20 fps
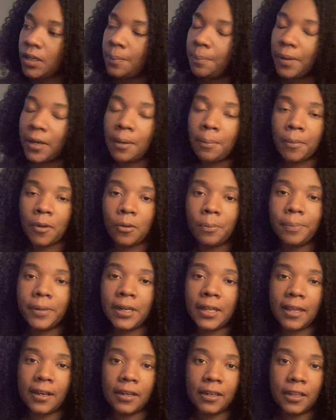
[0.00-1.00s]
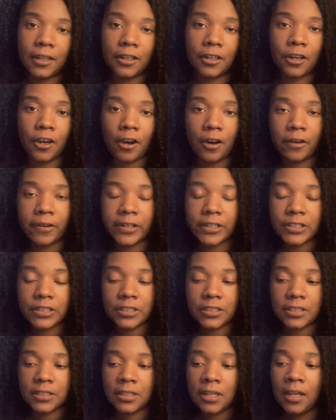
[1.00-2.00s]
but I'm hoping that it
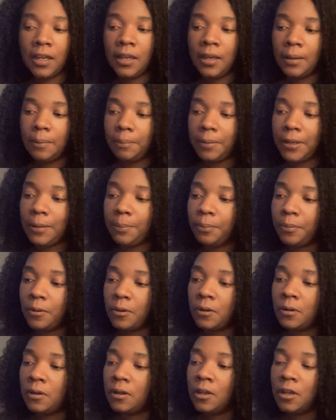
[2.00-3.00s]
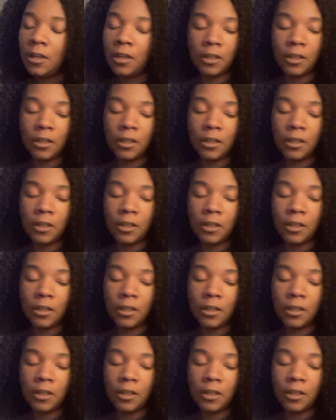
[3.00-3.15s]
encourages people,